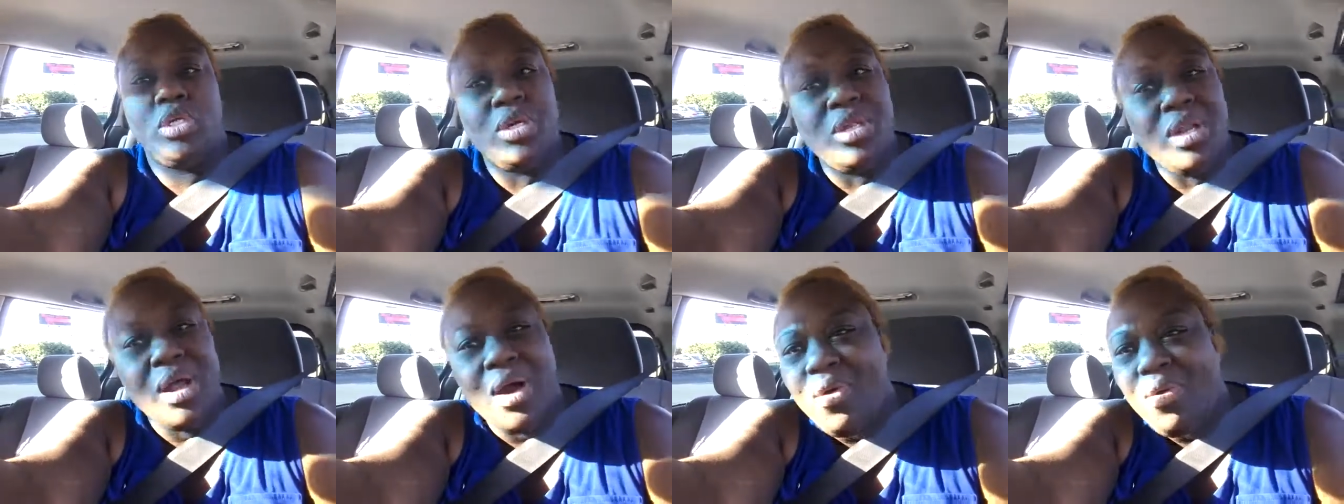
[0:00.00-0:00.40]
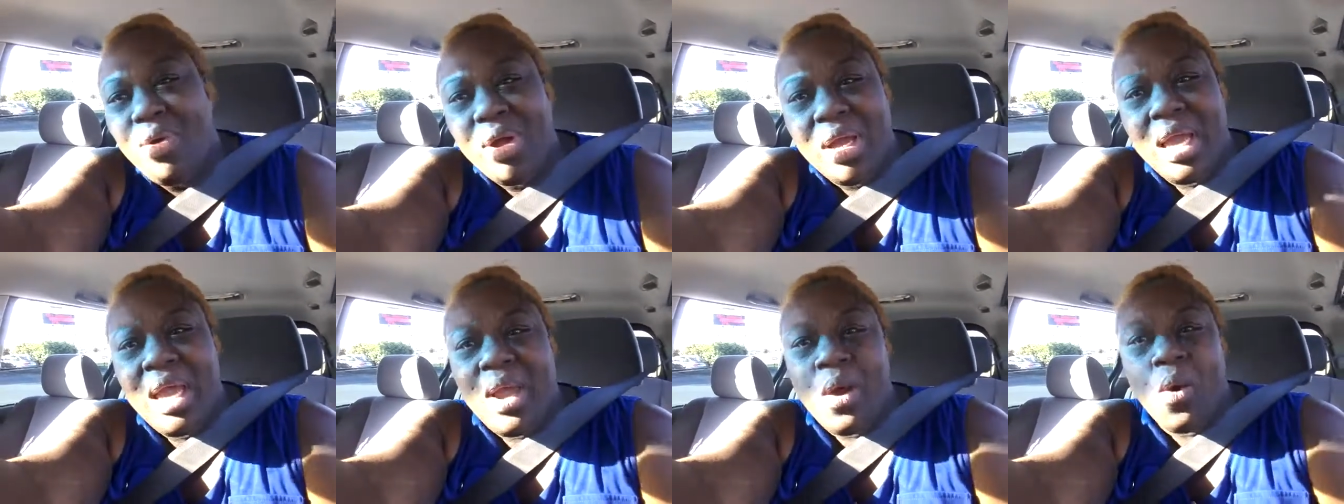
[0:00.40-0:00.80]
You know,
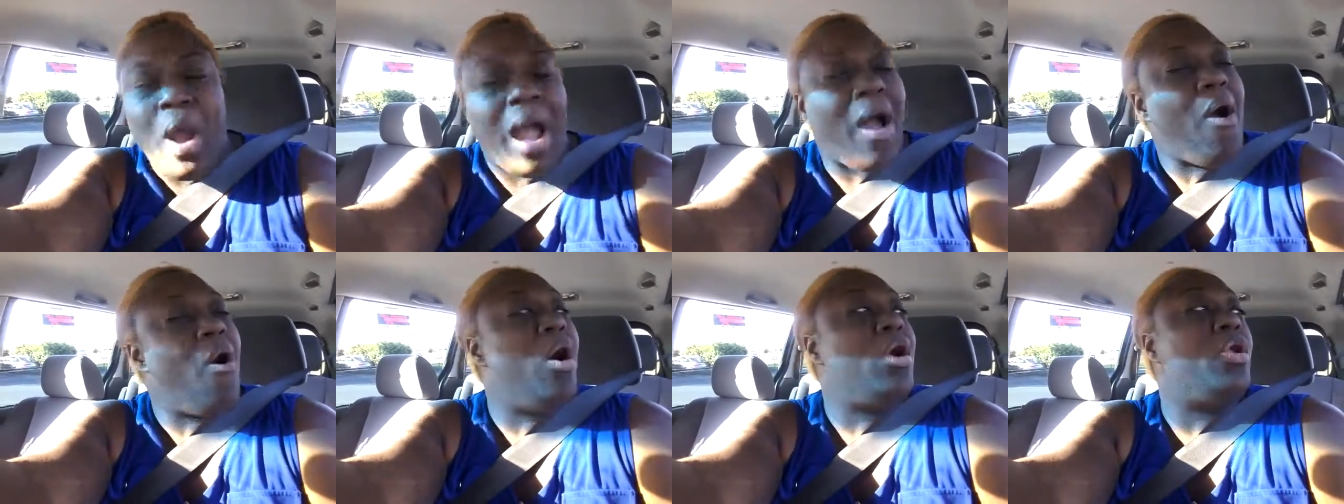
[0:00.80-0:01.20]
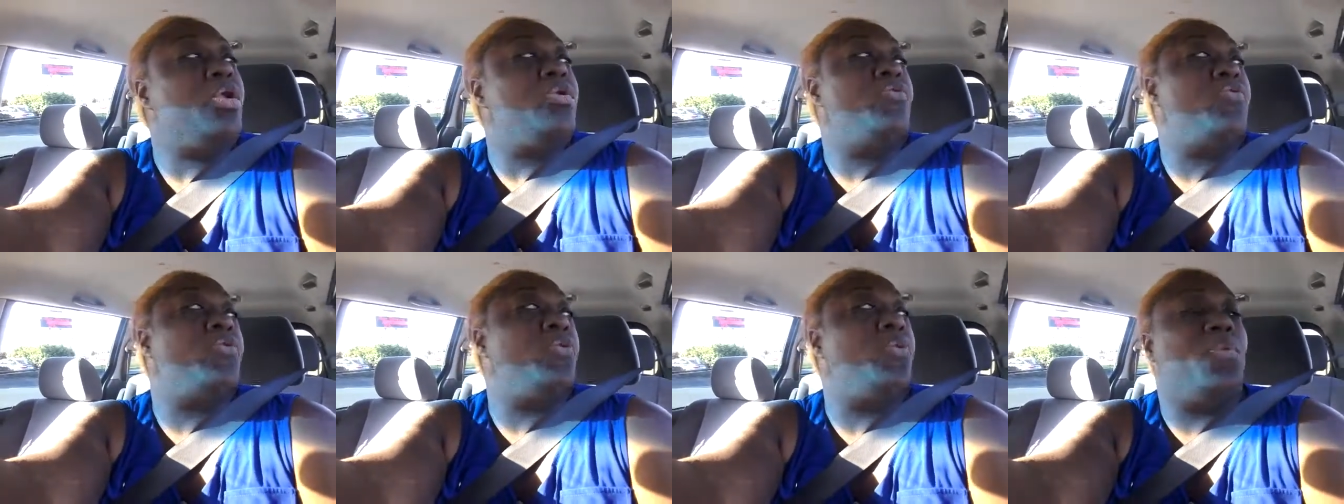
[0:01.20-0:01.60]
I argue
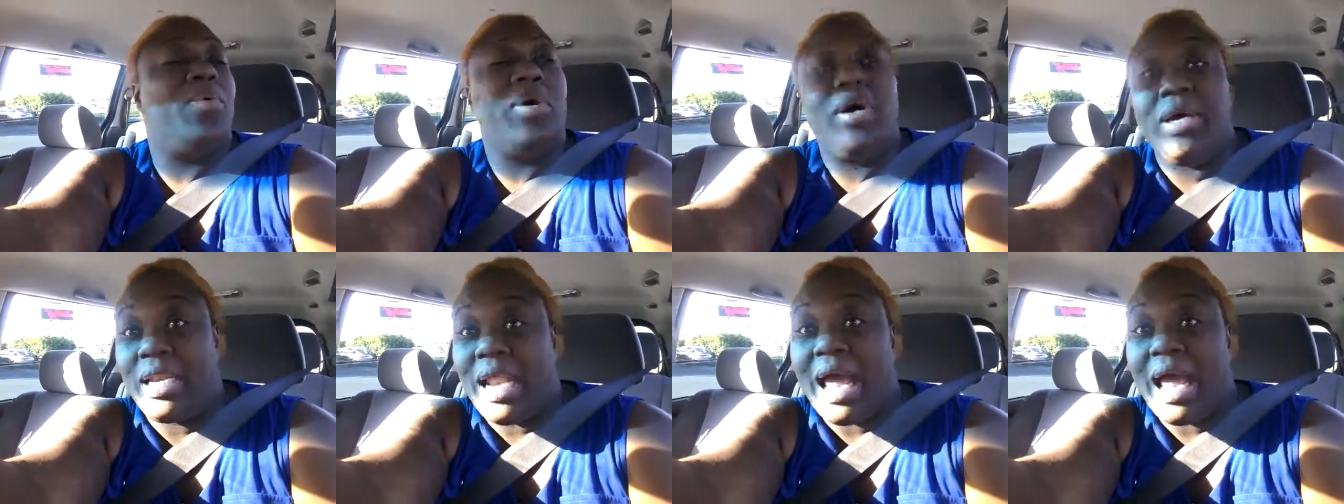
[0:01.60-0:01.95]
for what?